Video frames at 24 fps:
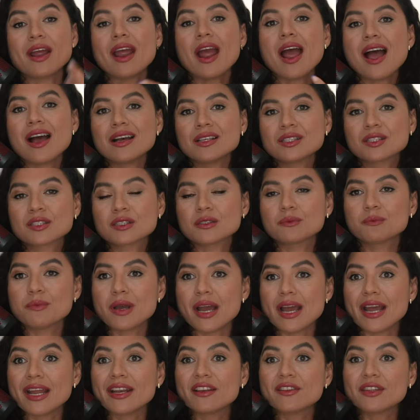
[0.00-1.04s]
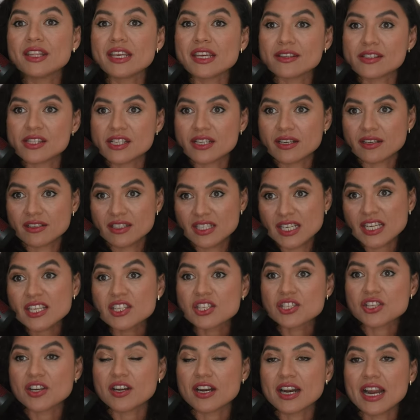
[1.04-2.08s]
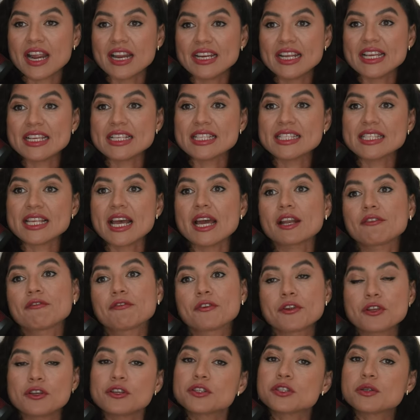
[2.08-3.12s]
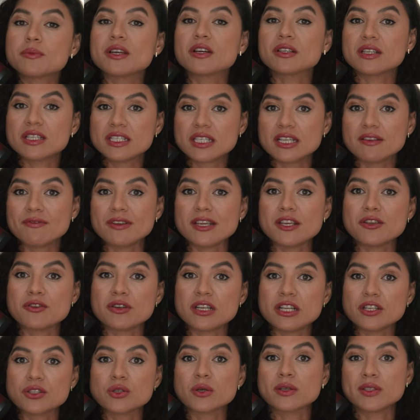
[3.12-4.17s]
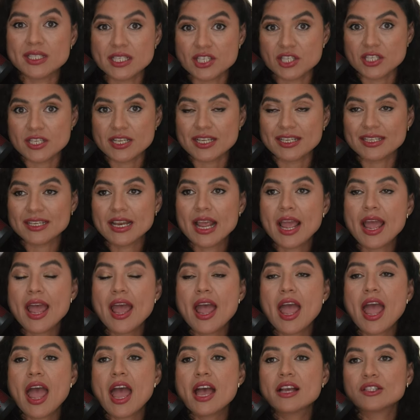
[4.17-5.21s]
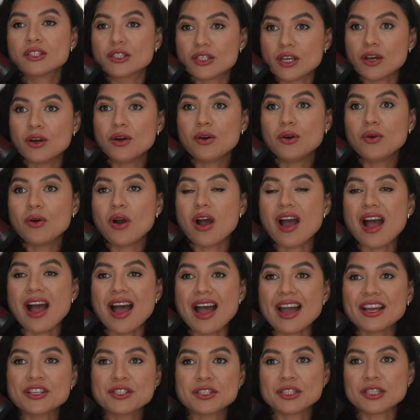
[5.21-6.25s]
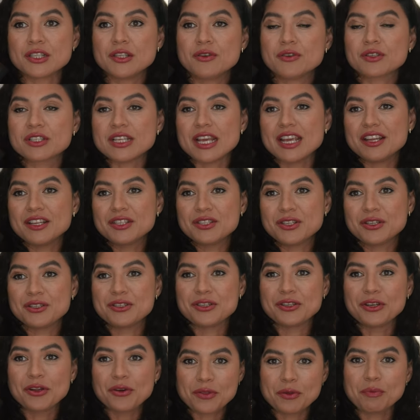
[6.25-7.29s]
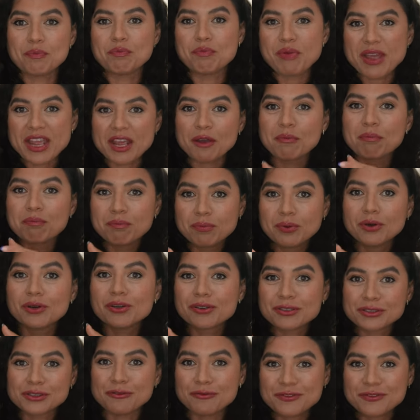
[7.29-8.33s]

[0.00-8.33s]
I asked my theater teacher, and he said, for you to be on the TV, you need to audition. So I just looked into, you know, the big books